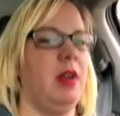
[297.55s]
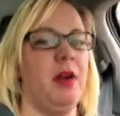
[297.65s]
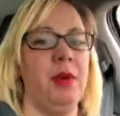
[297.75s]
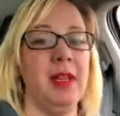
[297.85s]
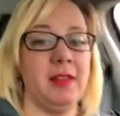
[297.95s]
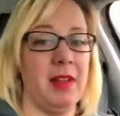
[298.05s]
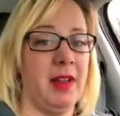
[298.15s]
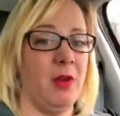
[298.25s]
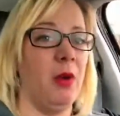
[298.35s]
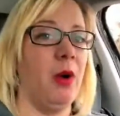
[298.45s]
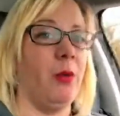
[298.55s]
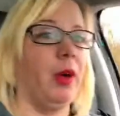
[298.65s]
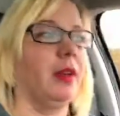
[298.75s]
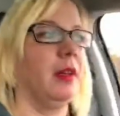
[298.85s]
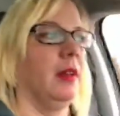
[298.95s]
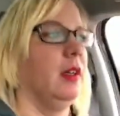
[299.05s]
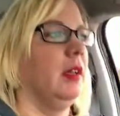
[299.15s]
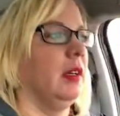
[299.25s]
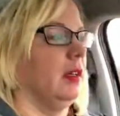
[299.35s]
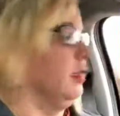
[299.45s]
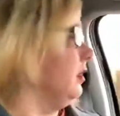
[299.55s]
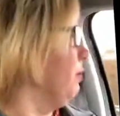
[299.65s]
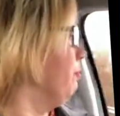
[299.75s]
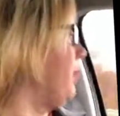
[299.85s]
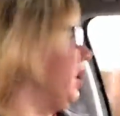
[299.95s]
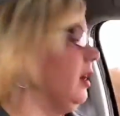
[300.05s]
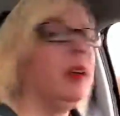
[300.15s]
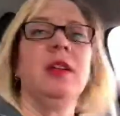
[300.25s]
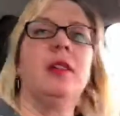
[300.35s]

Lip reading: I really think I want one, but